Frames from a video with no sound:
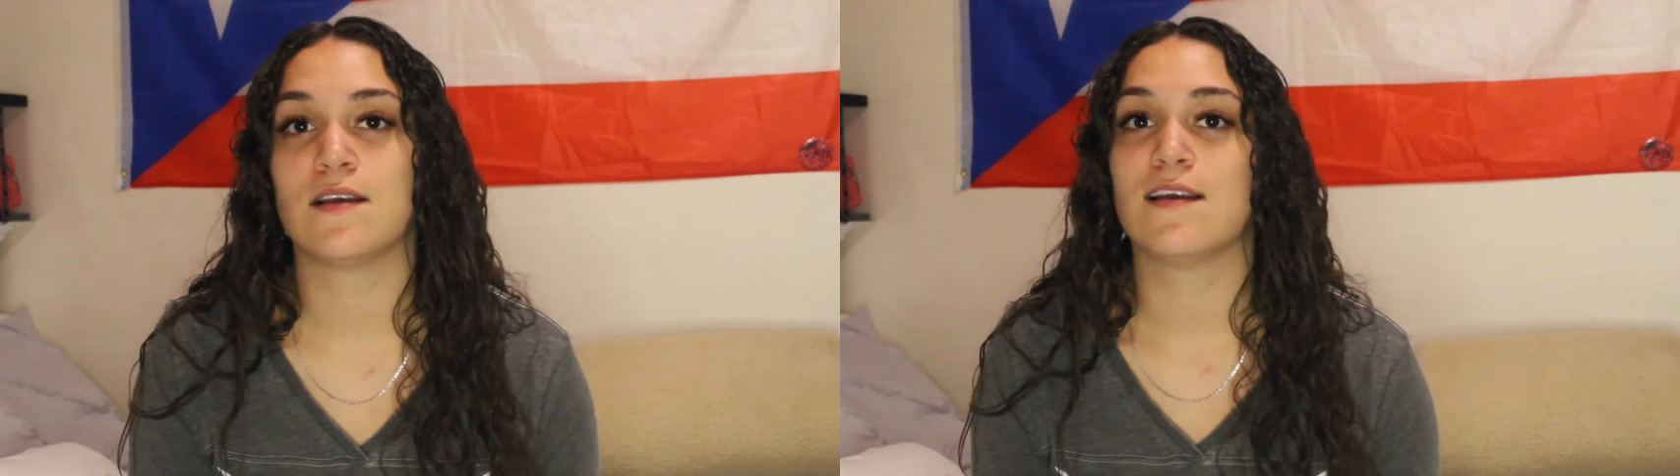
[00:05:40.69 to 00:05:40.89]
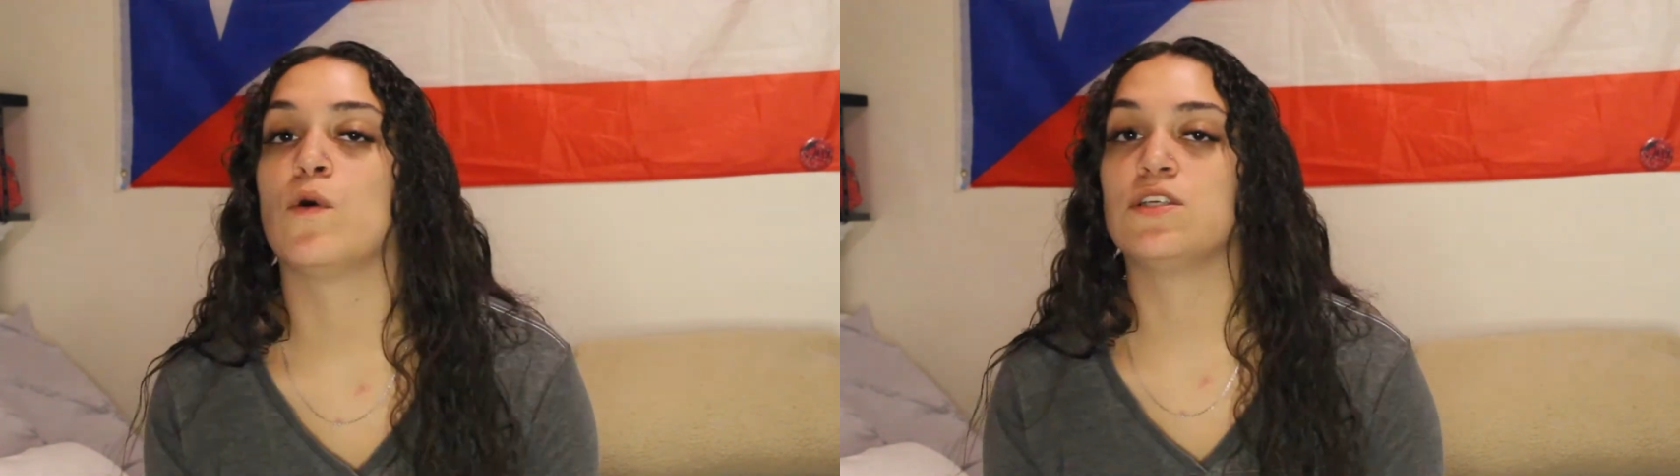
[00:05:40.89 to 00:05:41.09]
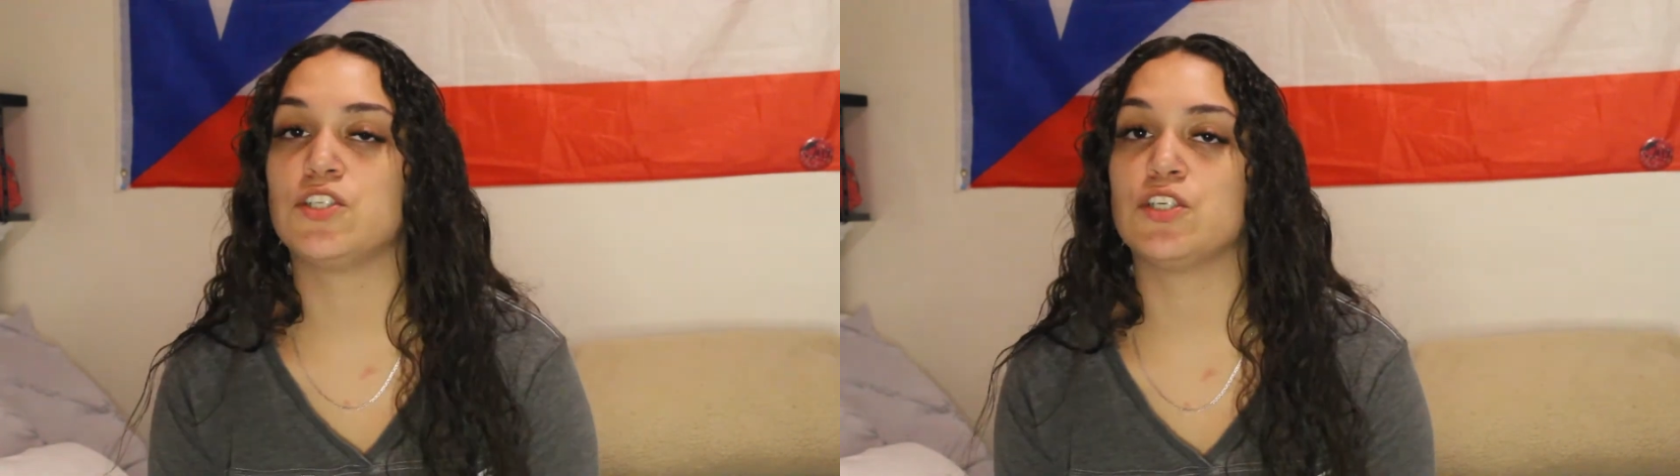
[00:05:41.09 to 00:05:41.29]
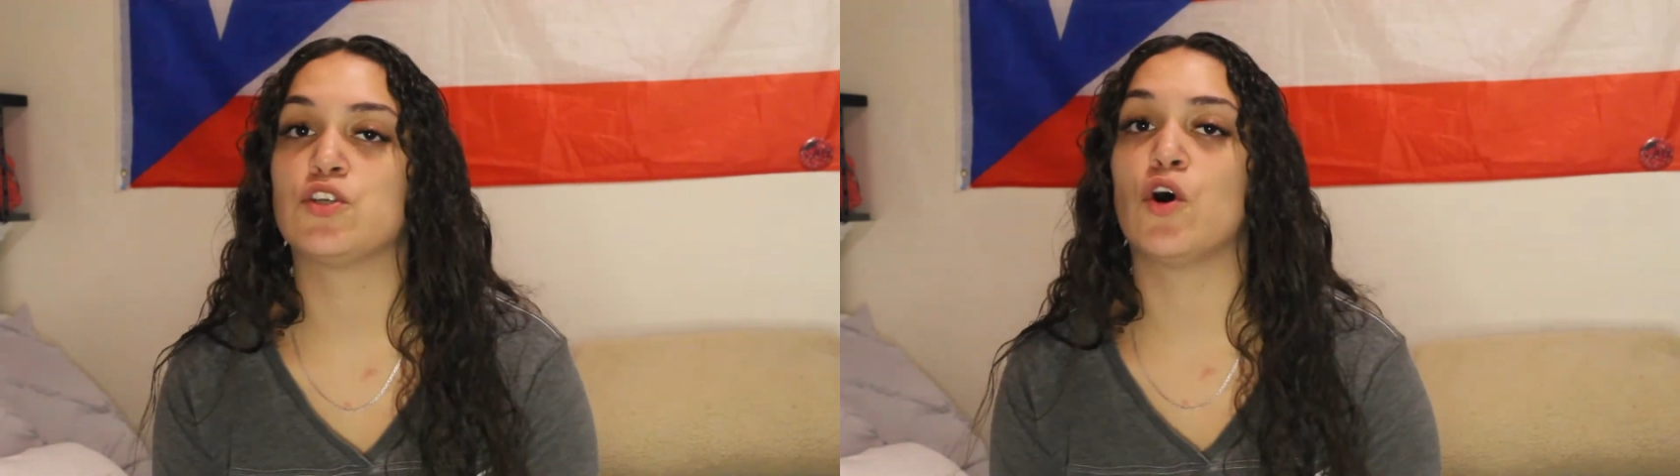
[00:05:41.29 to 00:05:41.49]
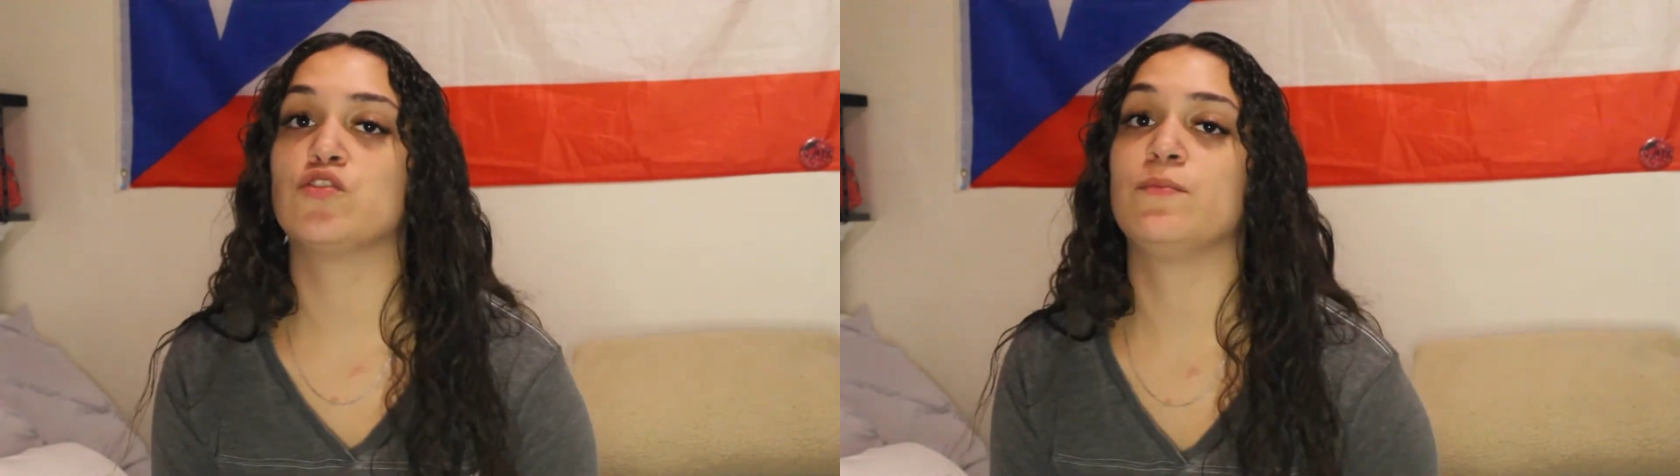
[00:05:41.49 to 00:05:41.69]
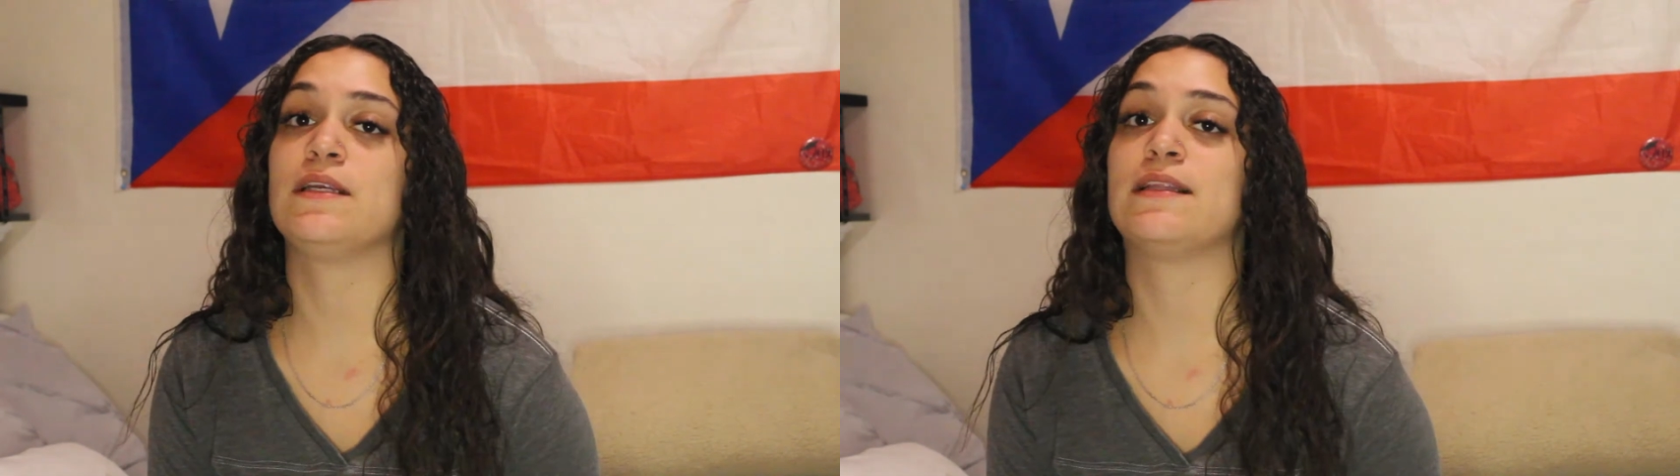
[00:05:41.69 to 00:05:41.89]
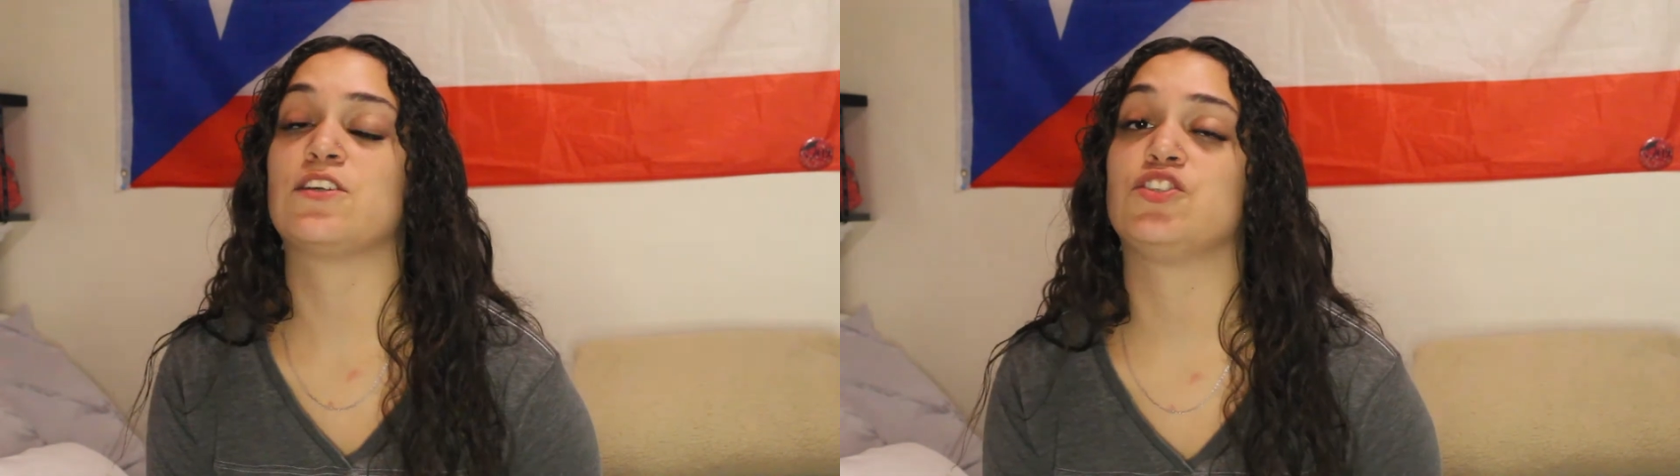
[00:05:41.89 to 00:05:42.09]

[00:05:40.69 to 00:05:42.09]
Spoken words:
What she told me that